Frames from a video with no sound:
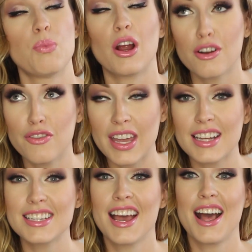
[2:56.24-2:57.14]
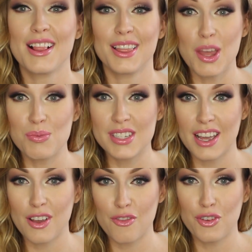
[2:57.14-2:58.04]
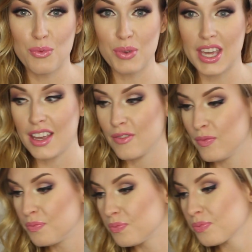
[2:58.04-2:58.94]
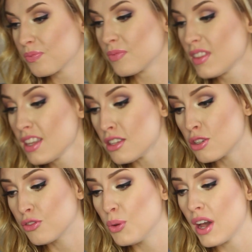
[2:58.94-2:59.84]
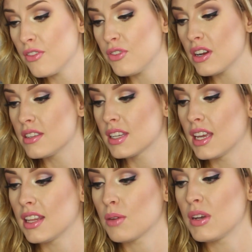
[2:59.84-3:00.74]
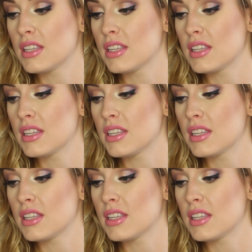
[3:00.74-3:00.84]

perfect lipstick for me. So if you have fair skin like